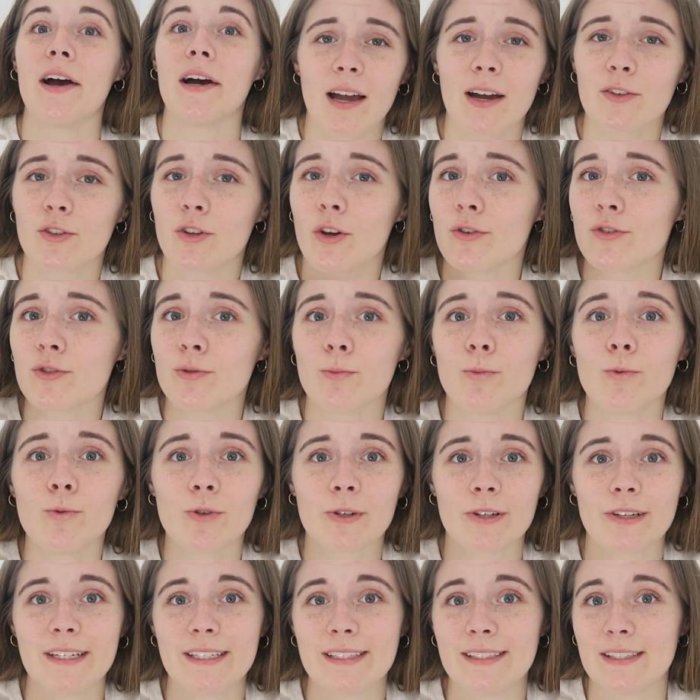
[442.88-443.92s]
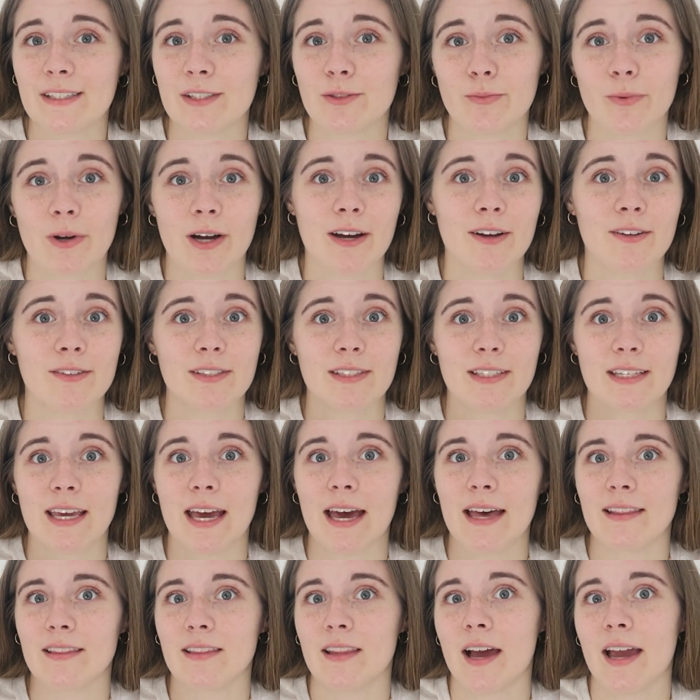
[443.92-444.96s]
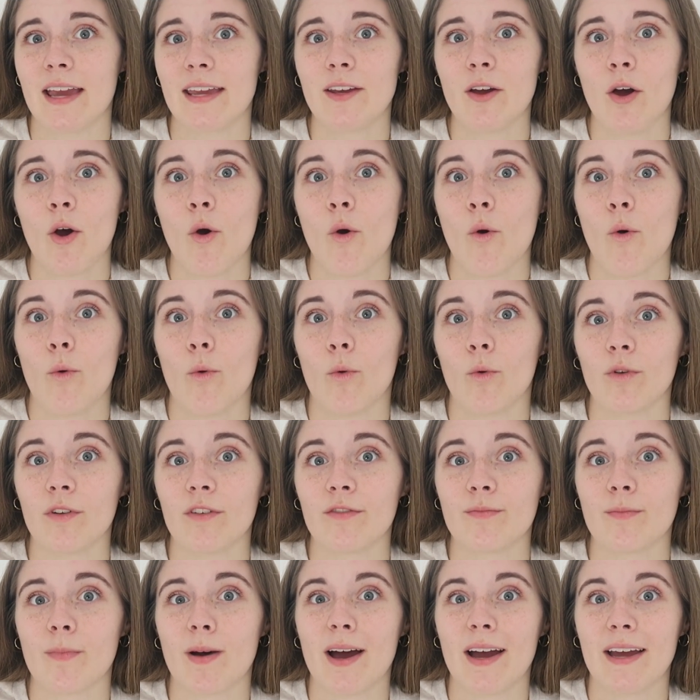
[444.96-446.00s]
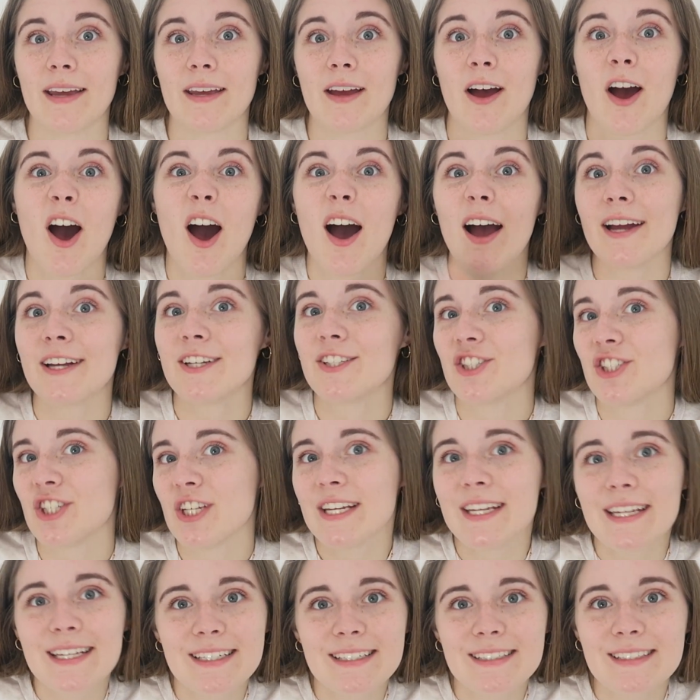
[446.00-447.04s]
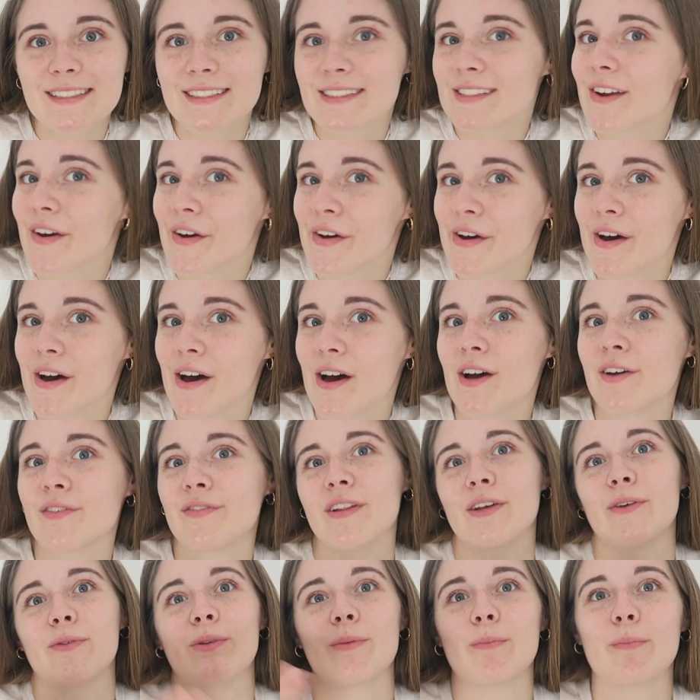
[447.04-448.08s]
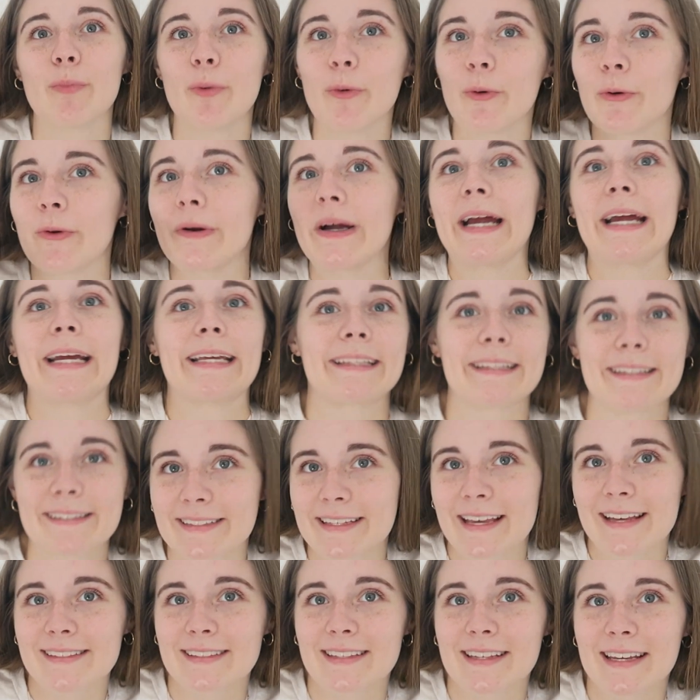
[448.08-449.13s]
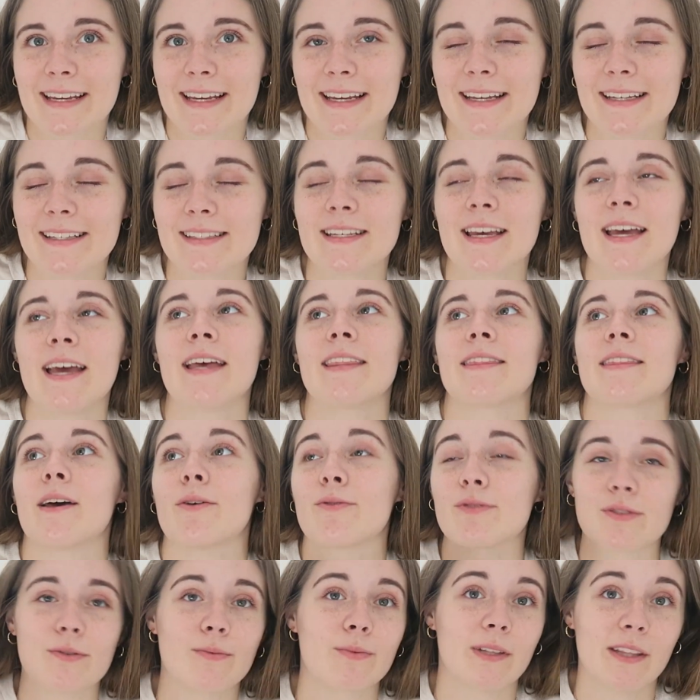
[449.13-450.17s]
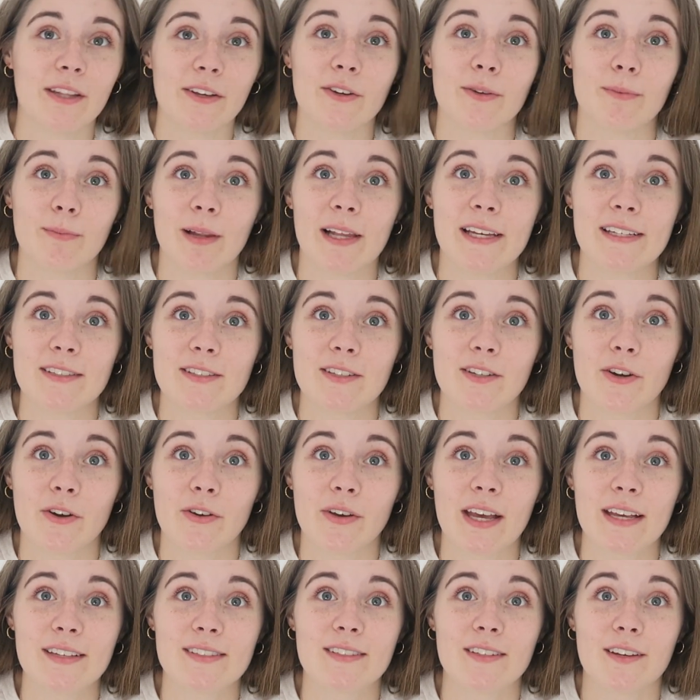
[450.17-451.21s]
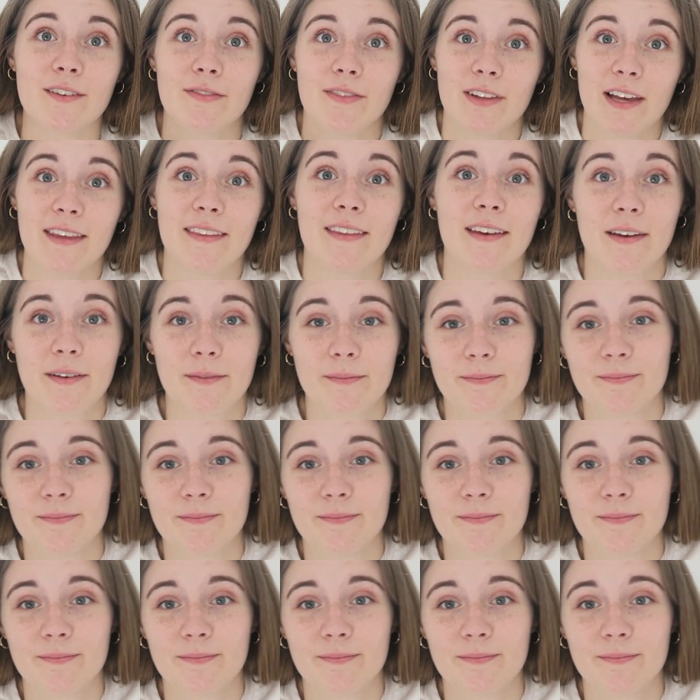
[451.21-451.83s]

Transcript: I'd go to Walgreens as well to get like all of my hygiene stuff, like all the boring necessities. That was a really good place to go get stuff like that.